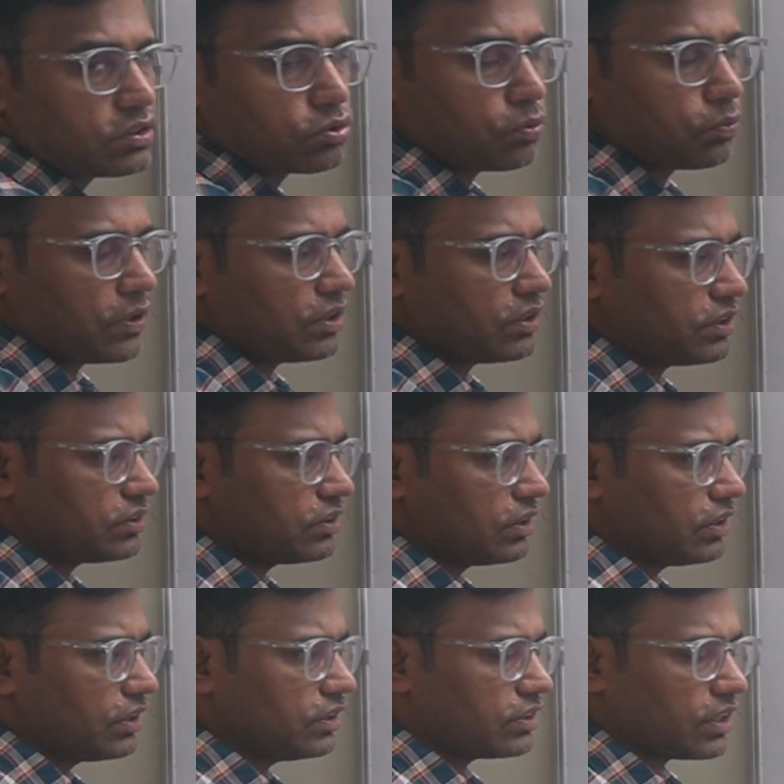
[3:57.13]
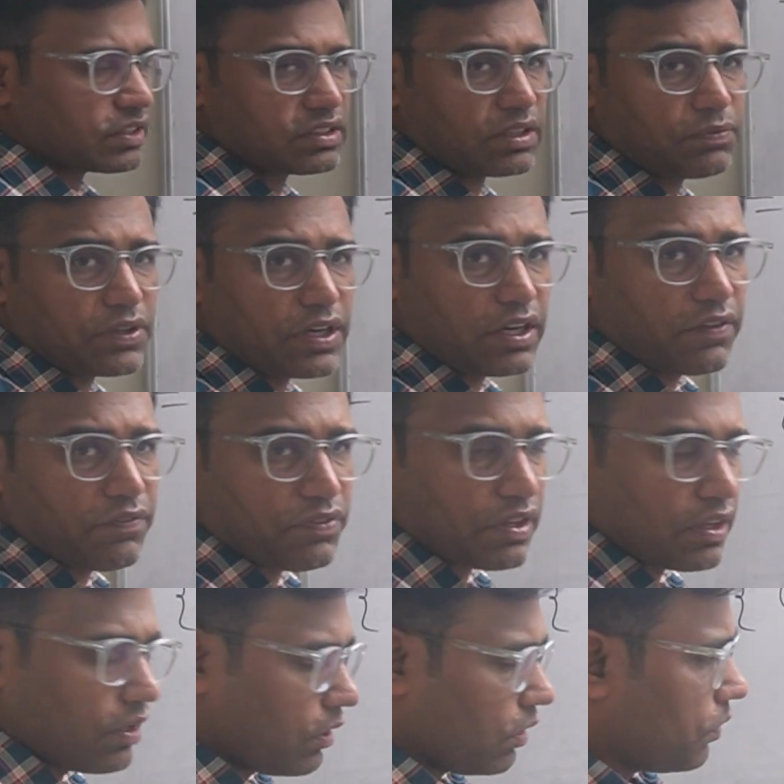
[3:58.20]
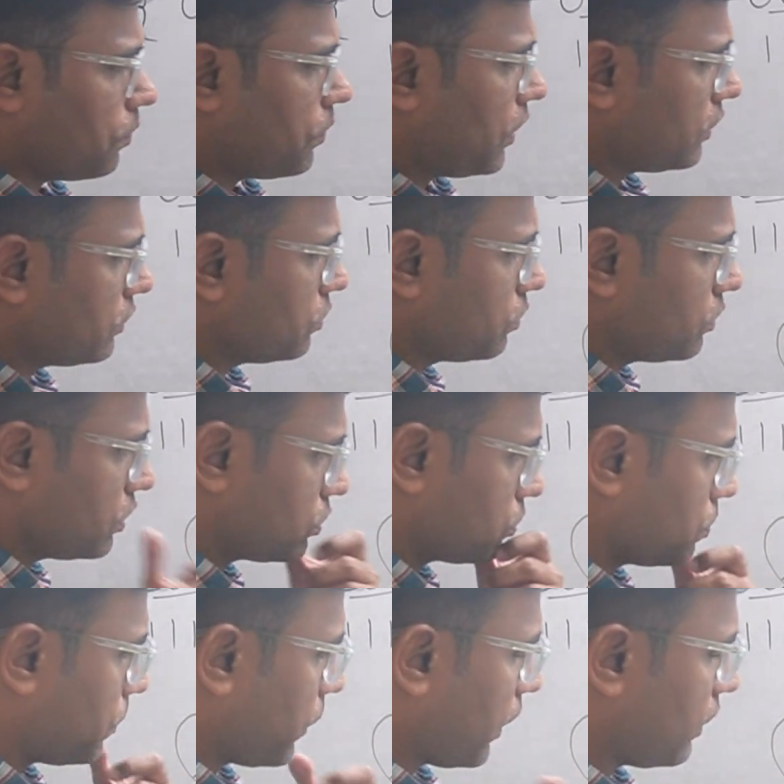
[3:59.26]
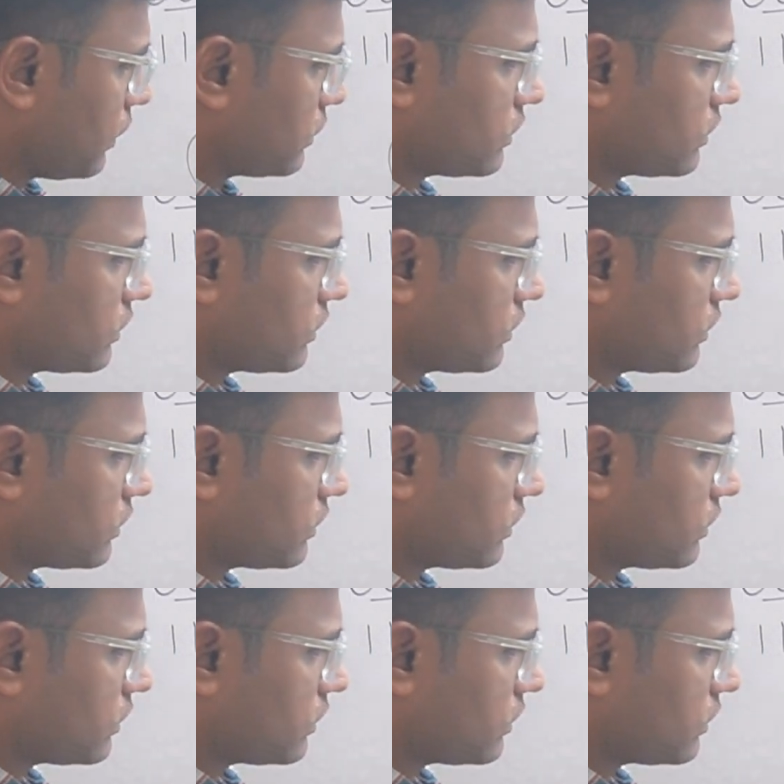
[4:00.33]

So when the string is accepted, when you reach to final